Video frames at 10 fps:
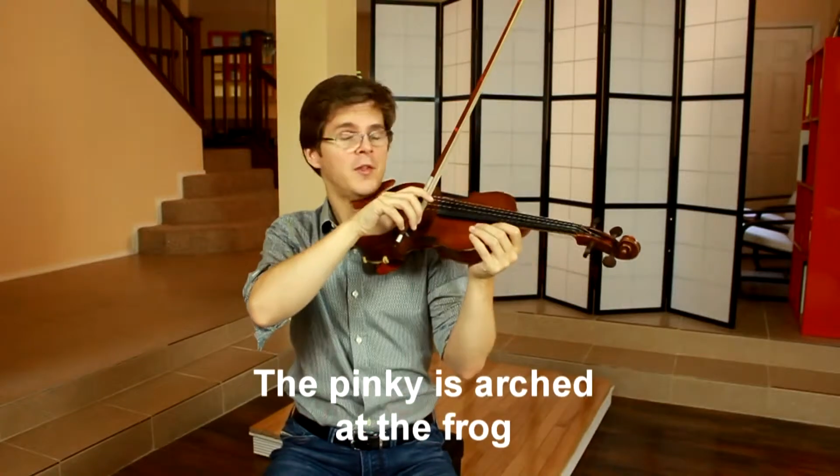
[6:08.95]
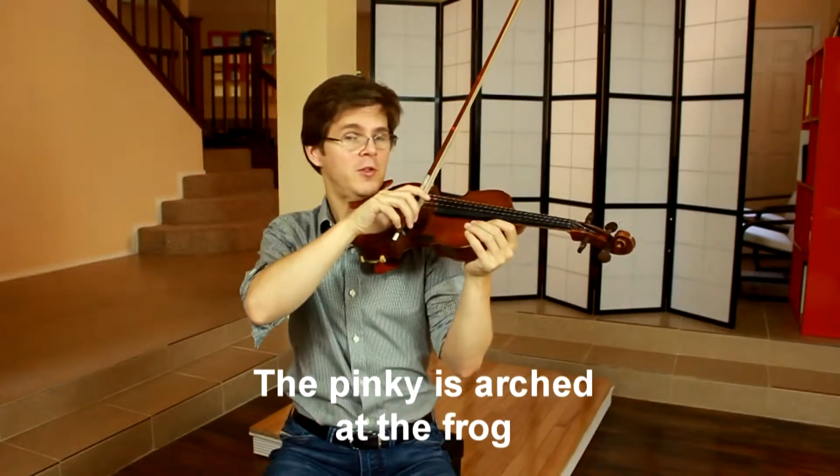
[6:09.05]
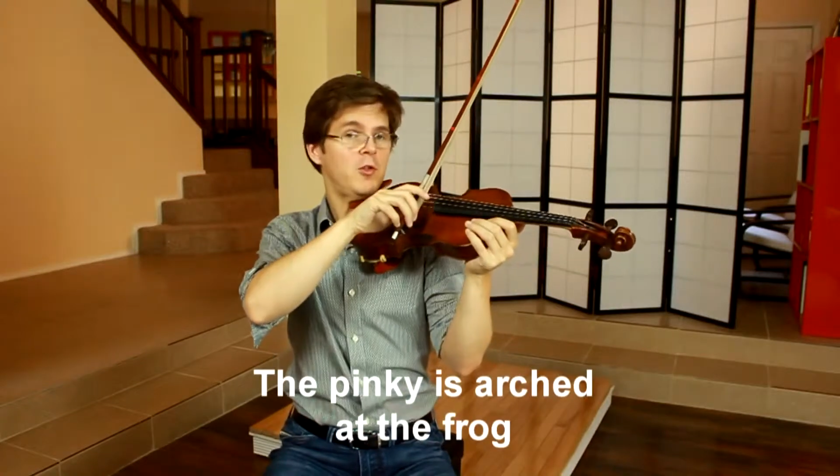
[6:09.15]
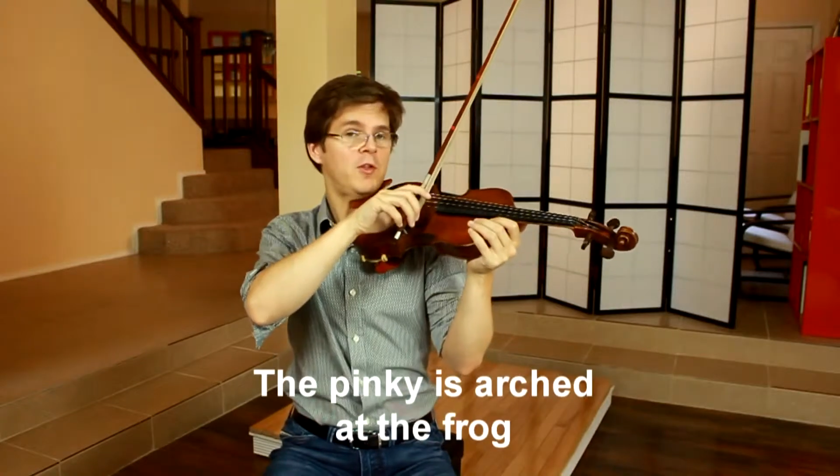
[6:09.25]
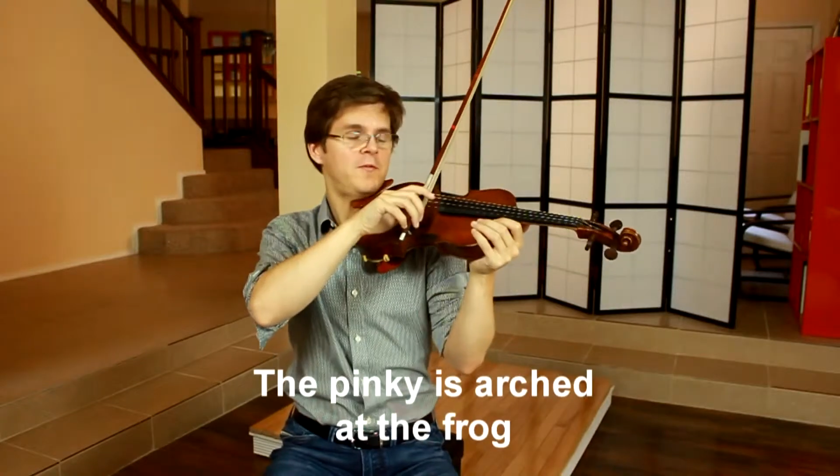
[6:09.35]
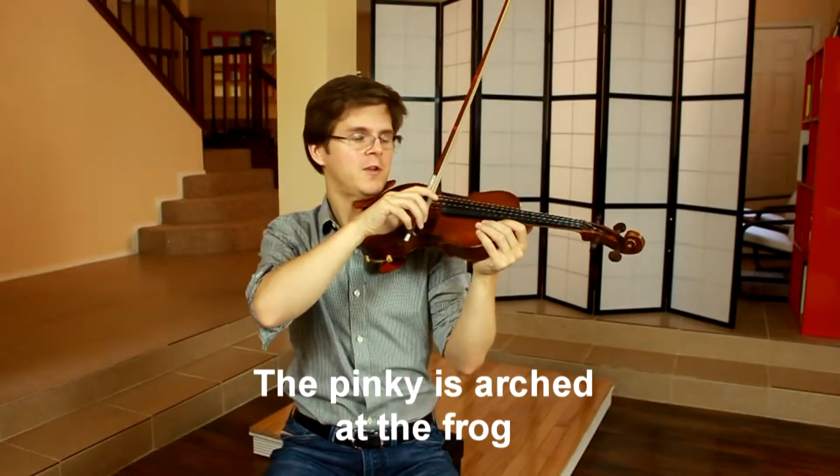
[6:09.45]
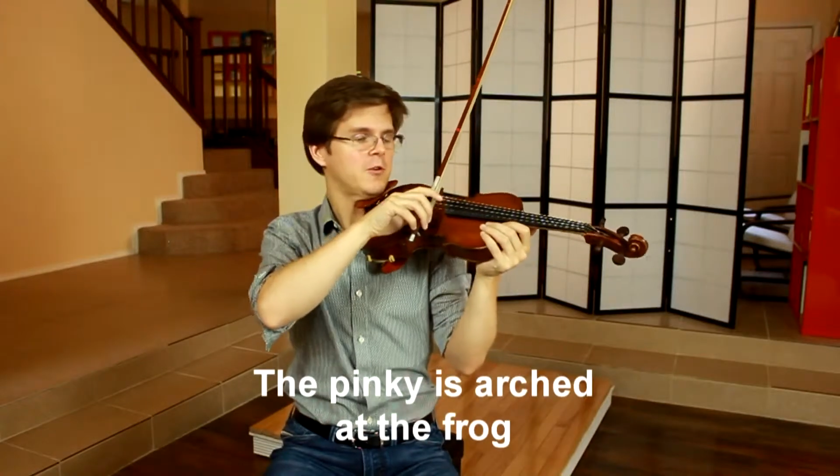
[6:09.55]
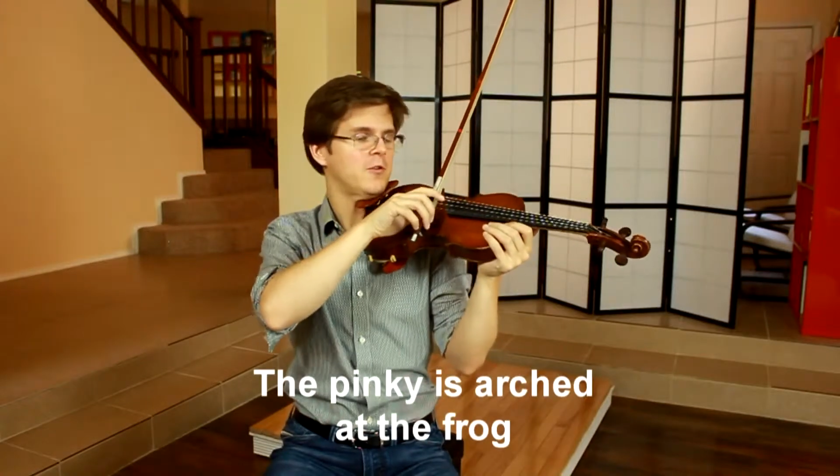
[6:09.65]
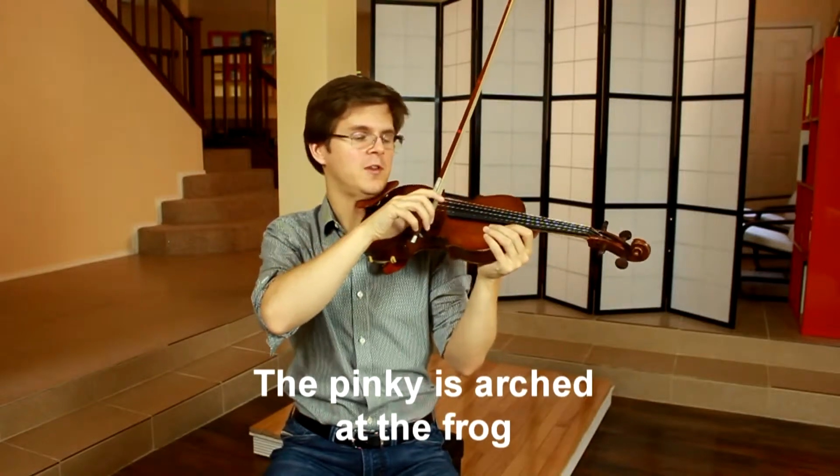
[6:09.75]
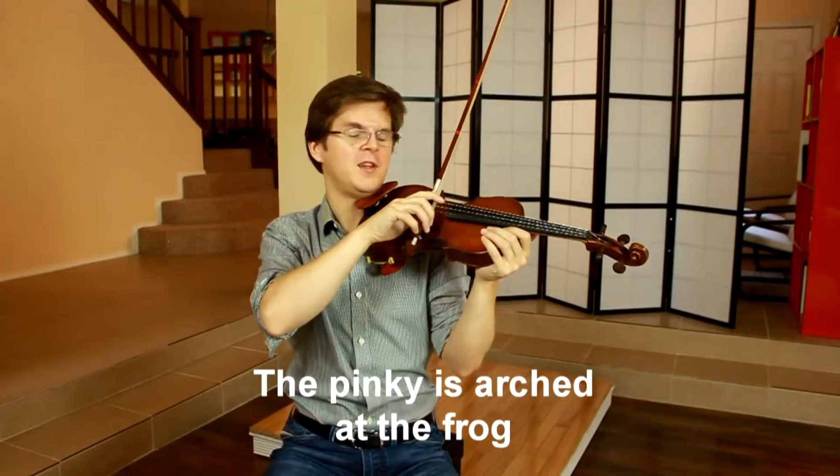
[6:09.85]
the only
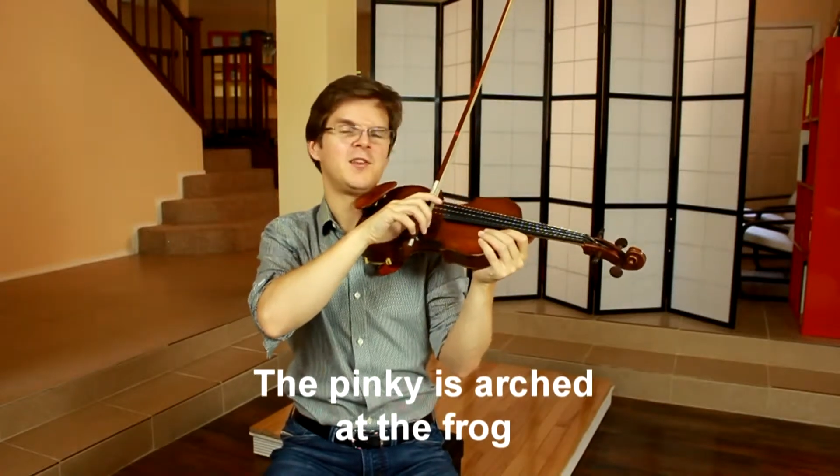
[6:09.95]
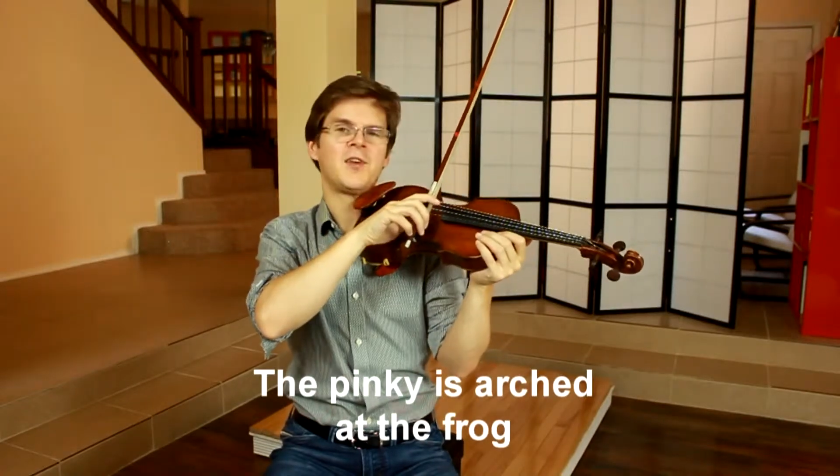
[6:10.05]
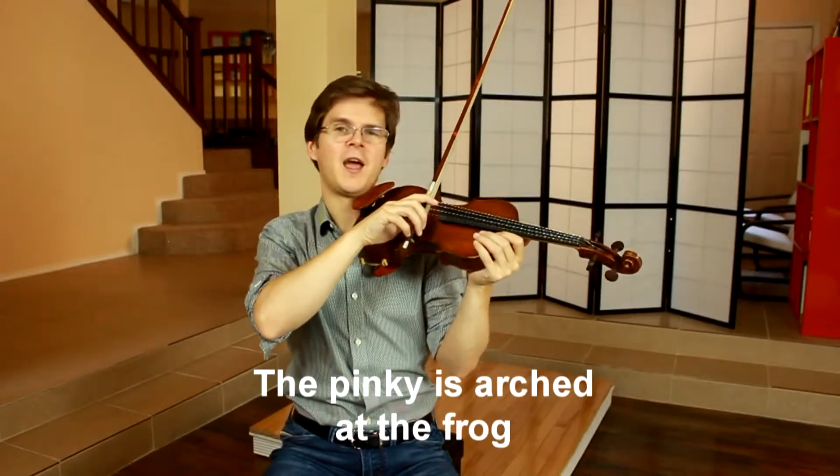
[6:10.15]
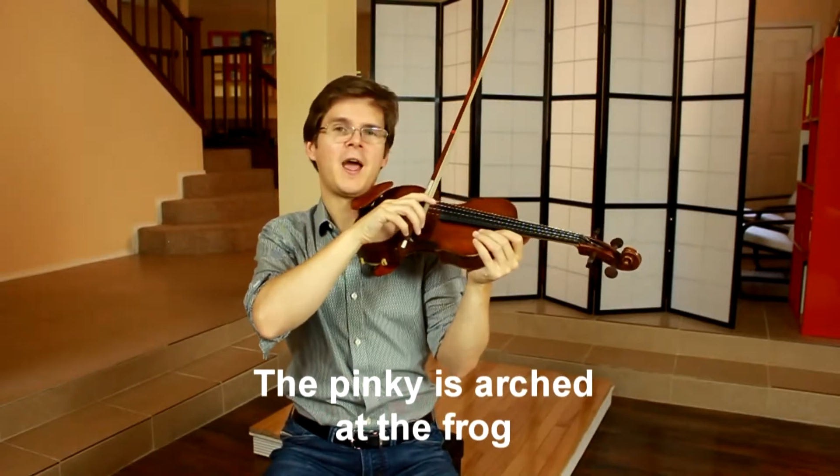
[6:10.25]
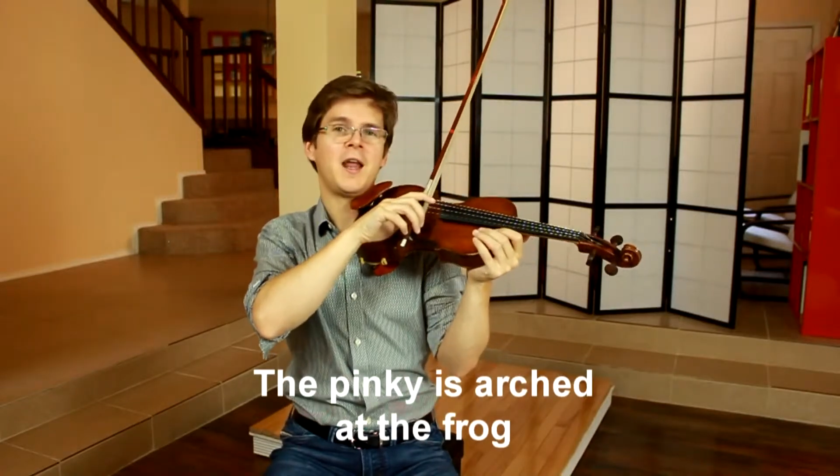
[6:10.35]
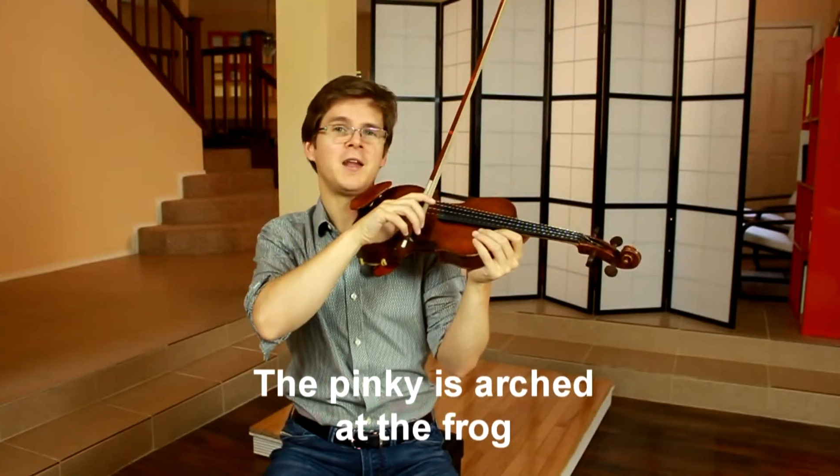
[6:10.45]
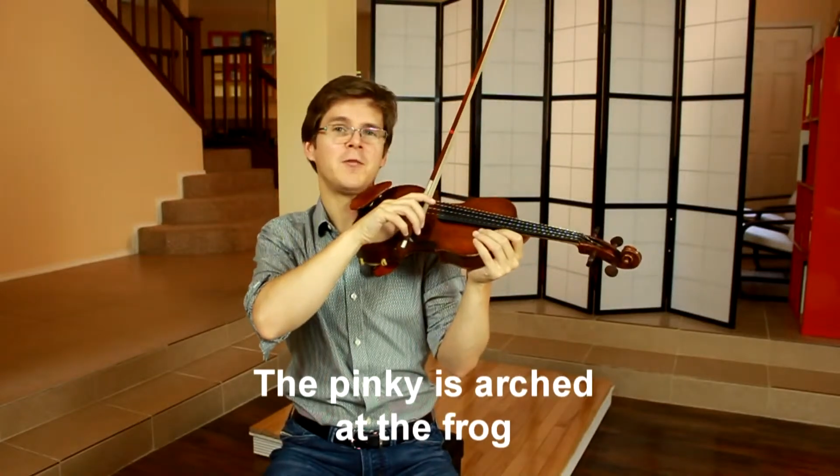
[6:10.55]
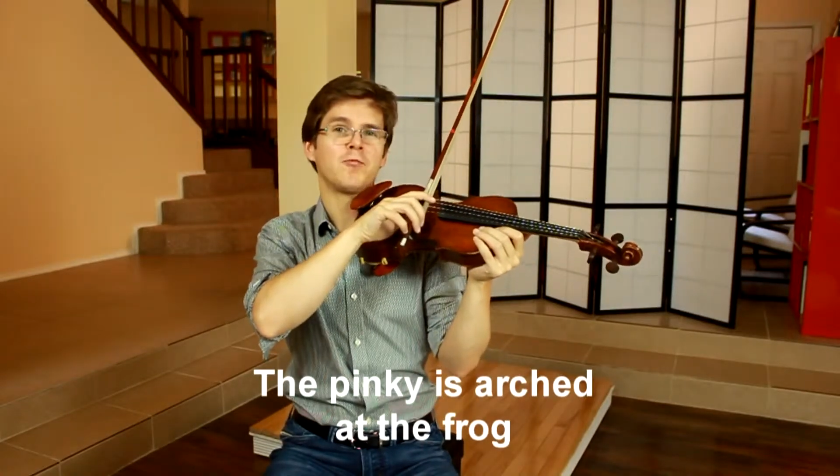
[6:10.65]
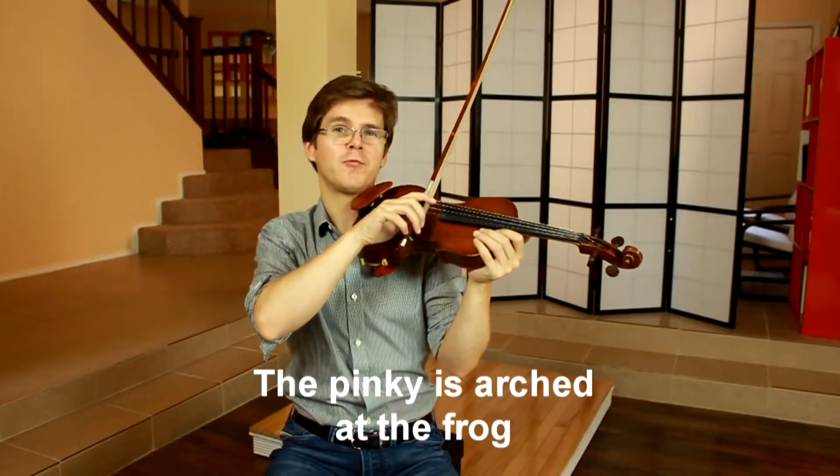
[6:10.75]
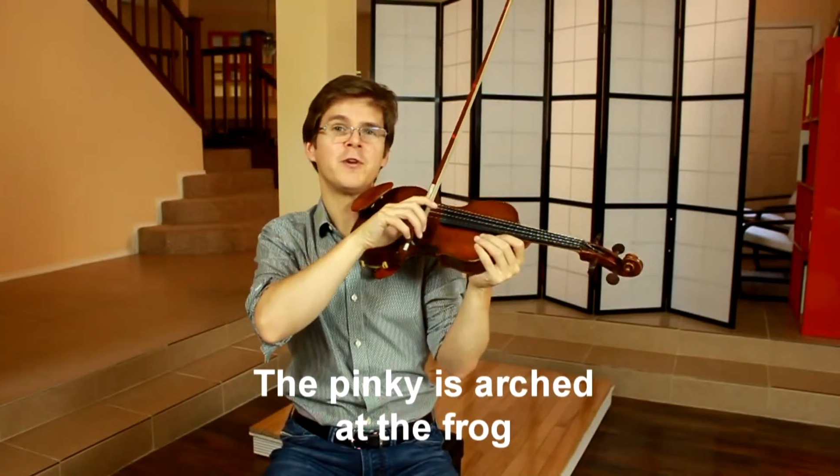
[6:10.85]
finger that needs any
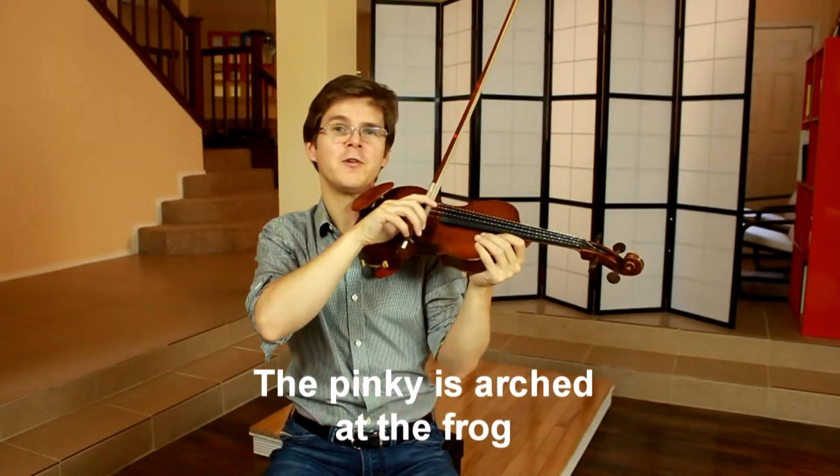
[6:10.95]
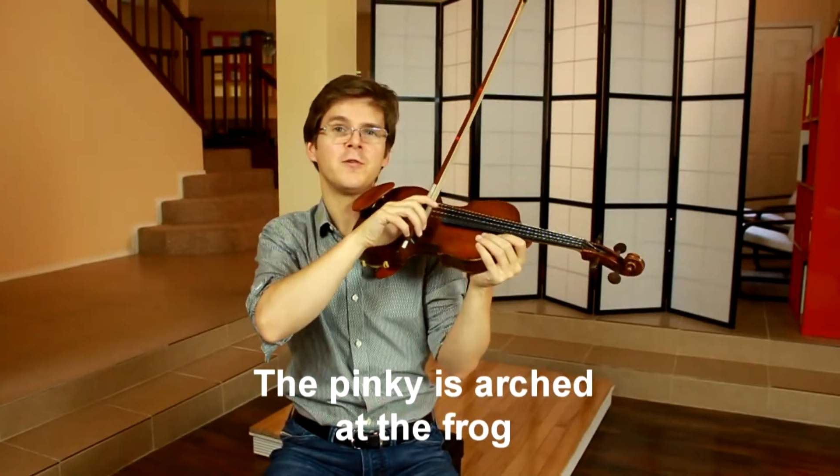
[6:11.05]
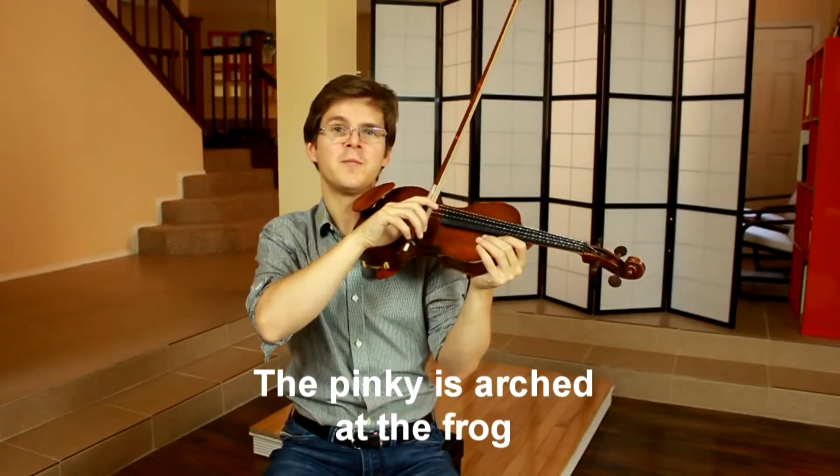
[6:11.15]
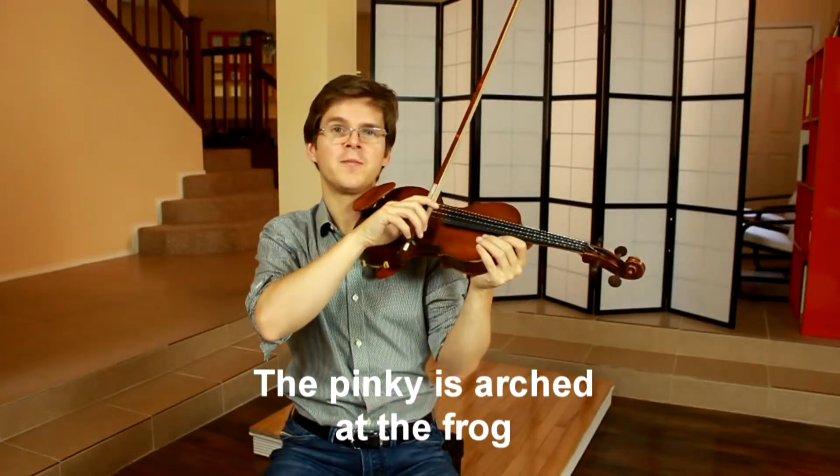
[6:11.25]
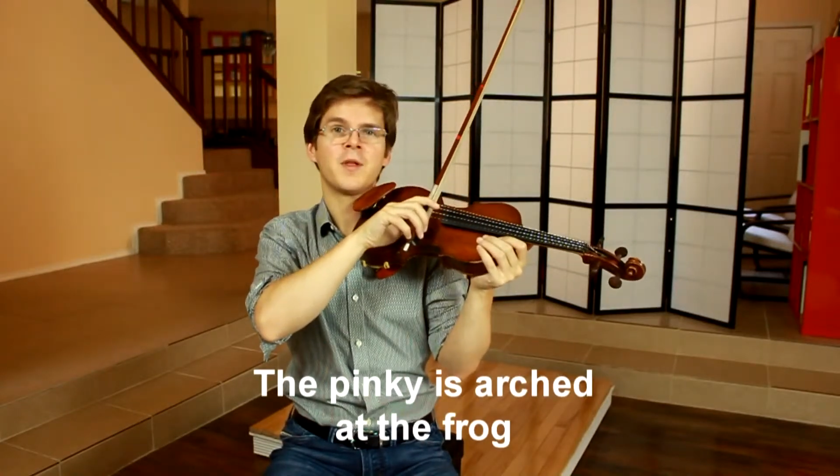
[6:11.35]
real